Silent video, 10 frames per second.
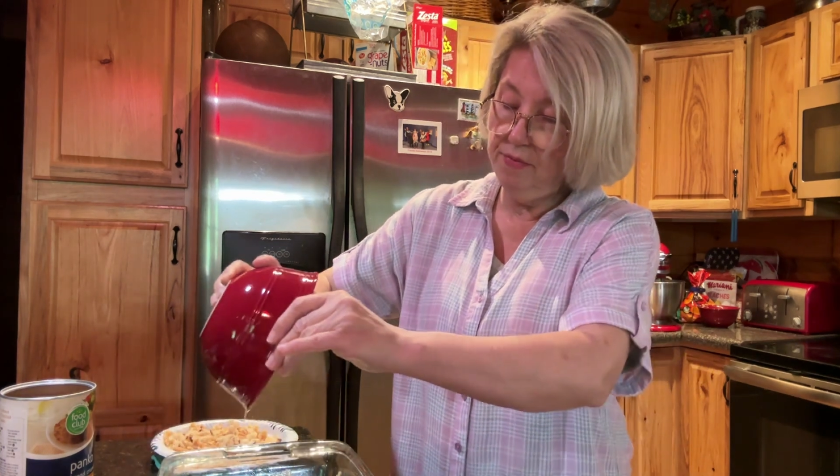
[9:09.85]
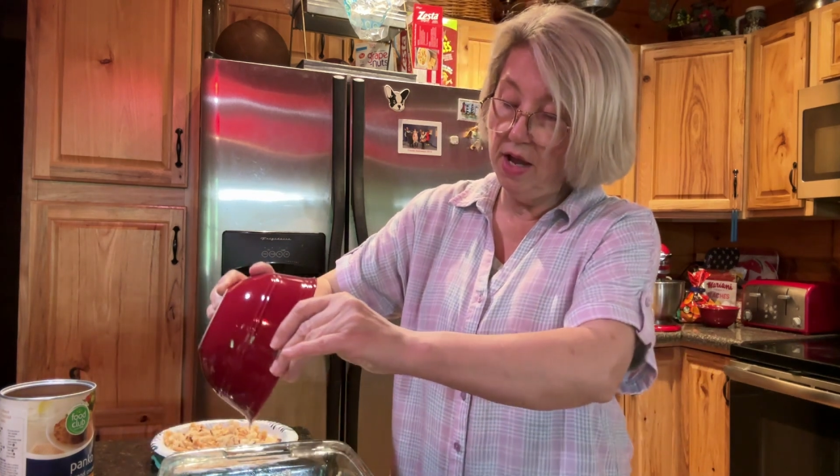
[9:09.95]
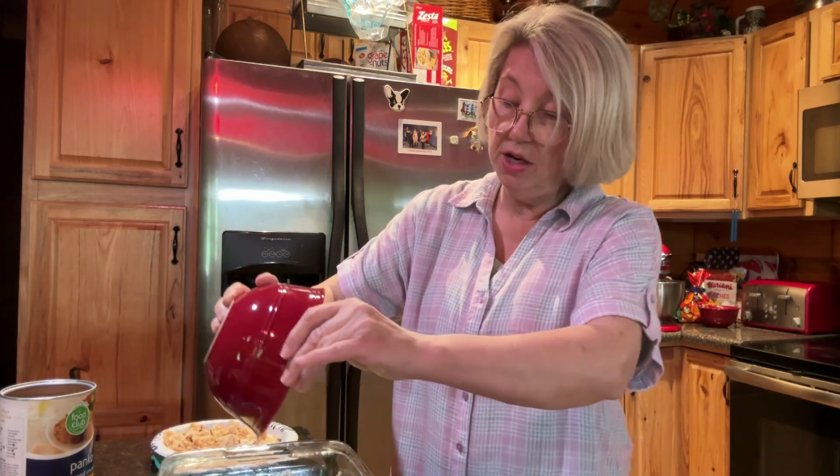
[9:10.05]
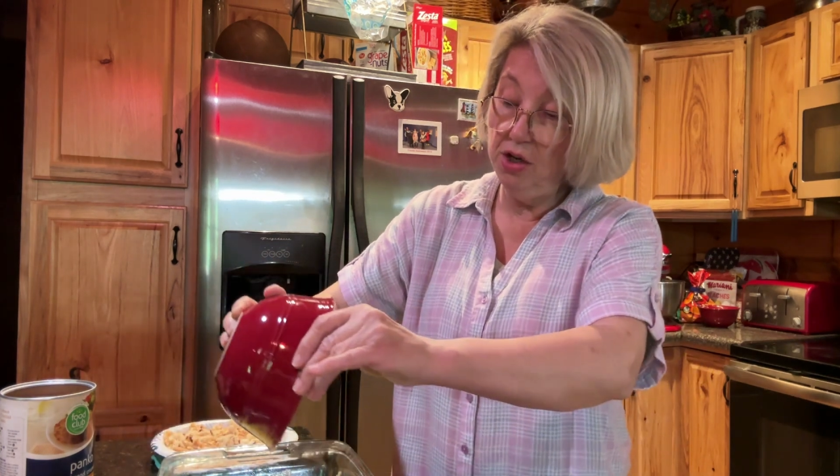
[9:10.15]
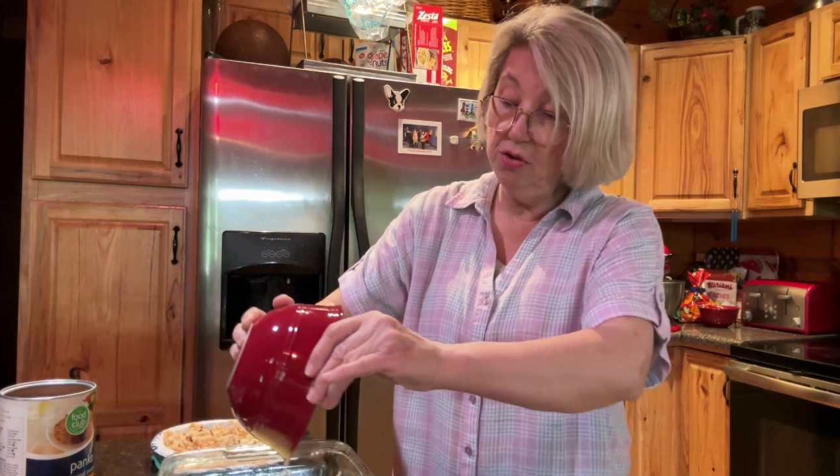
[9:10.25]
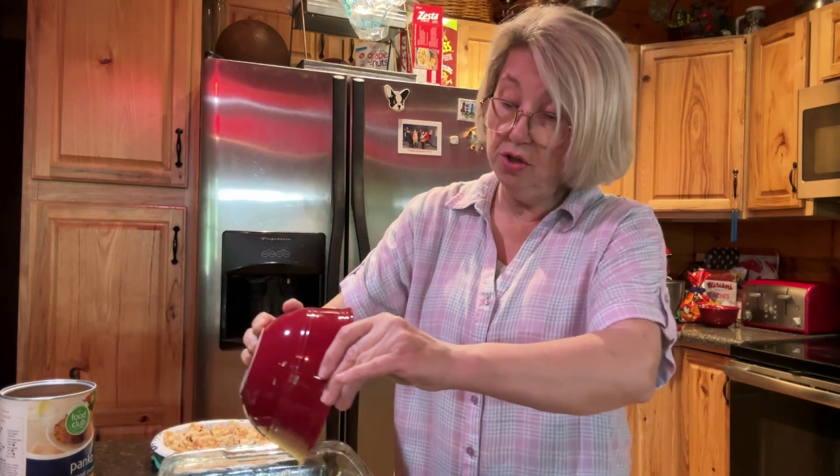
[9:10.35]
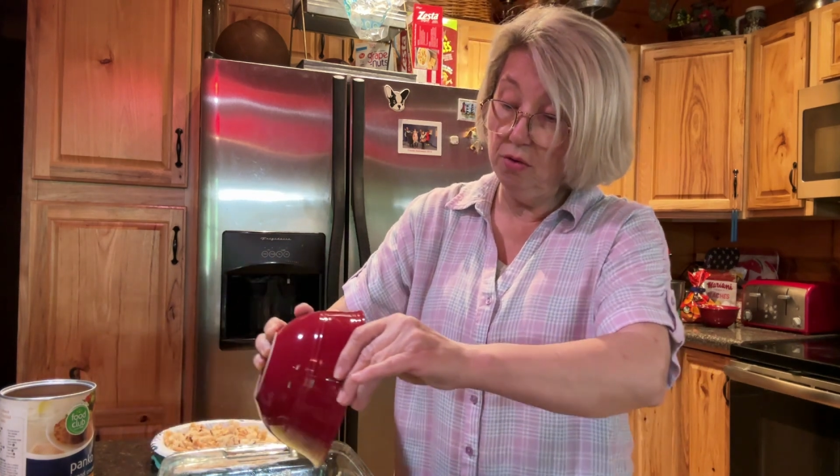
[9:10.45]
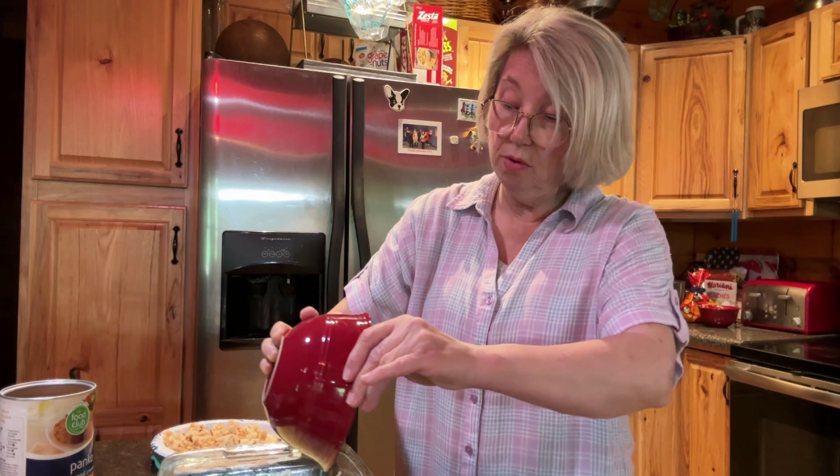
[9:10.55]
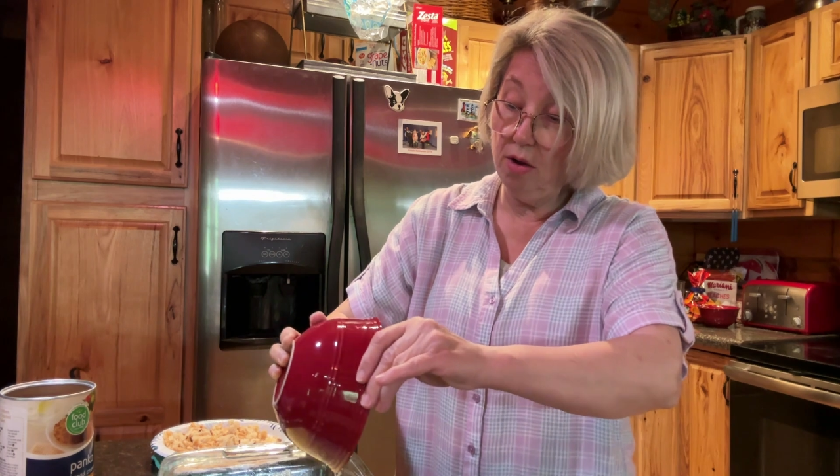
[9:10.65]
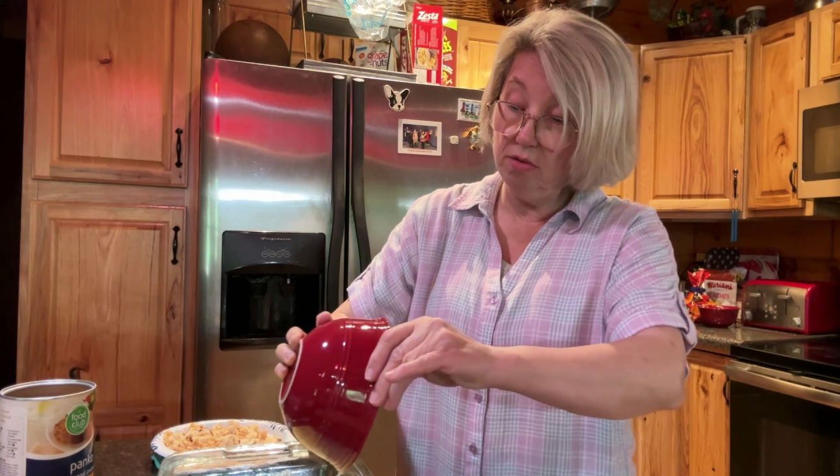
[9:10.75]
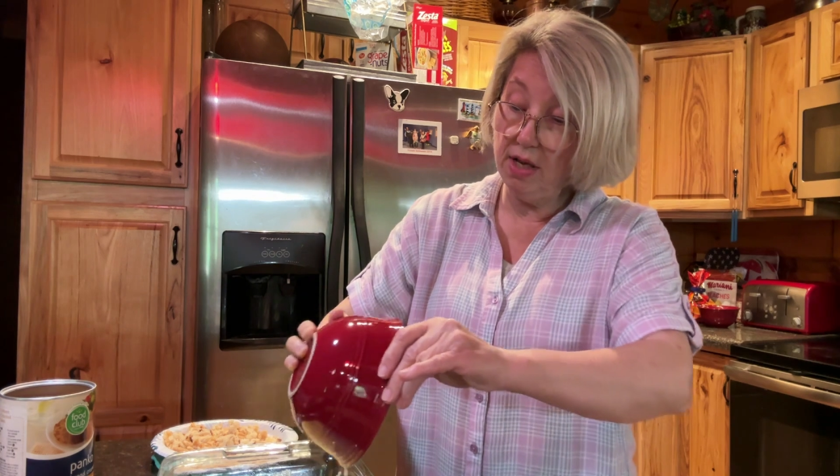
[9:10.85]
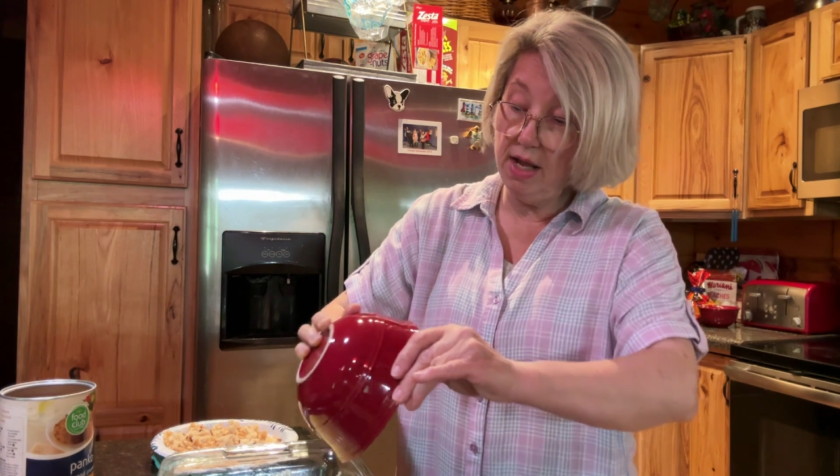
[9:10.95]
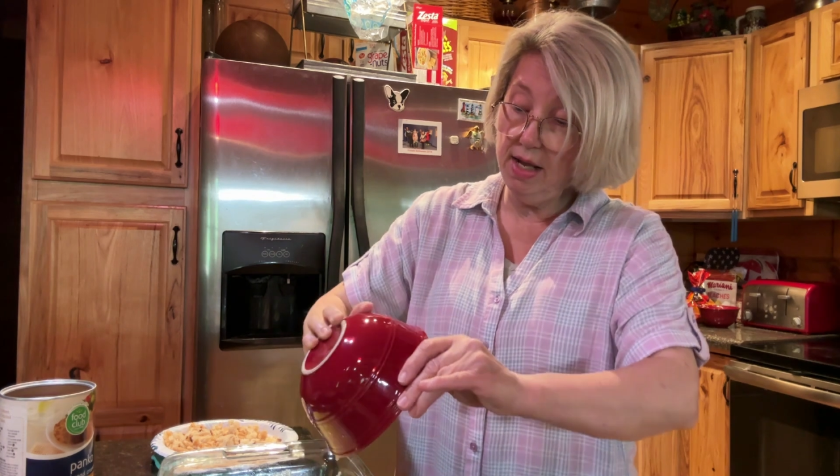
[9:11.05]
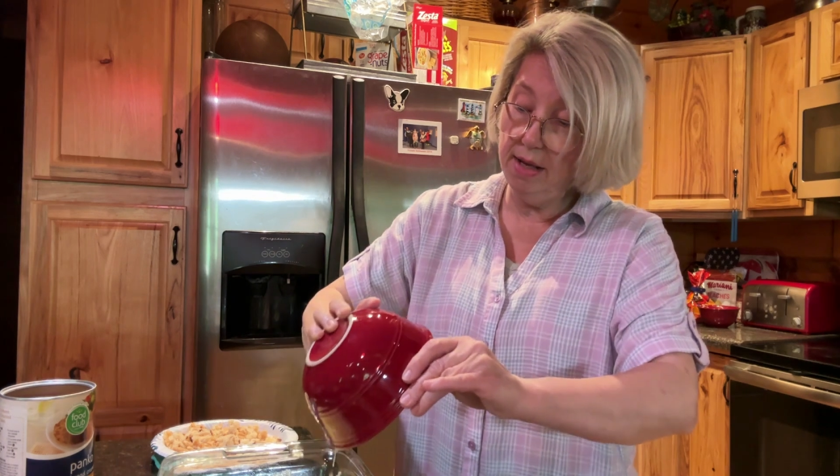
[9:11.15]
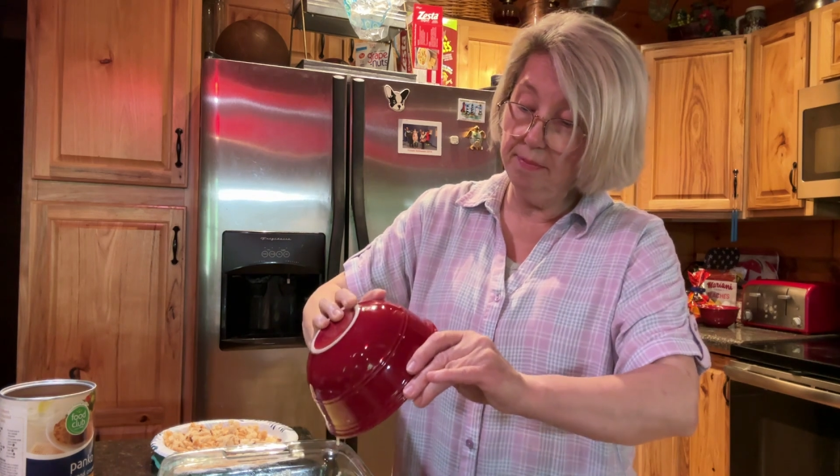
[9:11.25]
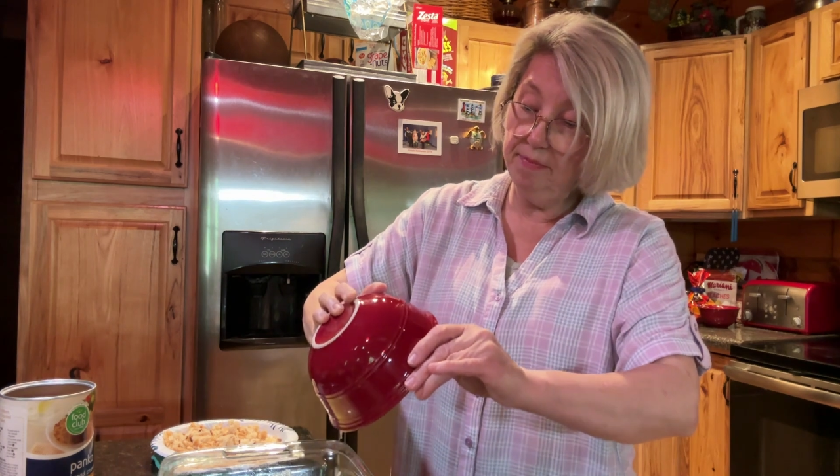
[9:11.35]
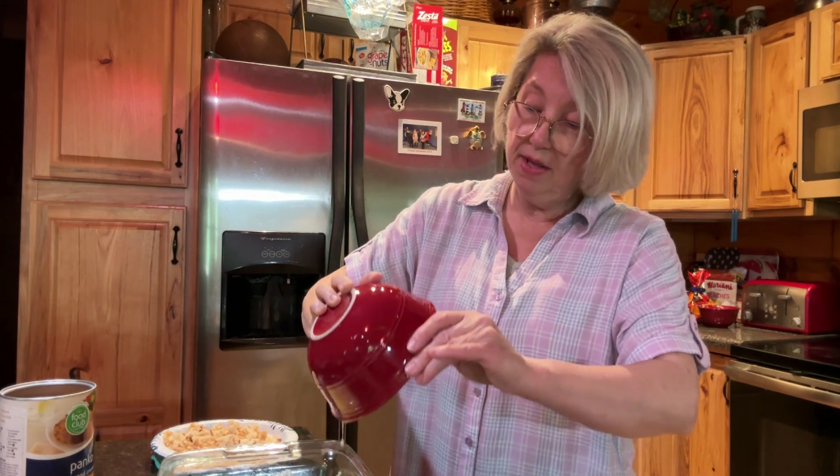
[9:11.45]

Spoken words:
I used to all the time.